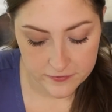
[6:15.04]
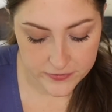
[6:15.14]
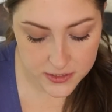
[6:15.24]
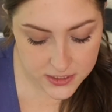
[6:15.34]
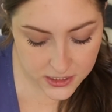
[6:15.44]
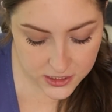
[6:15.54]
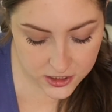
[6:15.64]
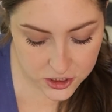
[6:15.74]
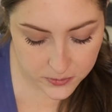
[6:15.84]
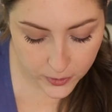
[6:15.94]

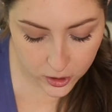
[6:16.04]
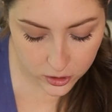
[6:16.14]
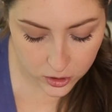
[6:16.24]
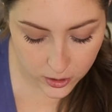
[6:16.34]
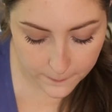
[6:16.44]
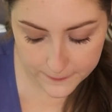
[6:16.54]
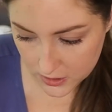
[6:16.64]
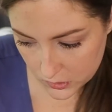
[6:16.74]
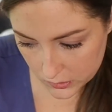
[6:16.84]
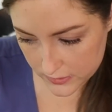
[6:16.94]
vintage pearl
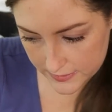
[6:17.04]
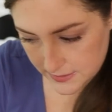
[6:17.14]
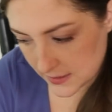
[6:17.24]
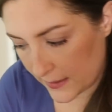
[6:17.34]
buckles.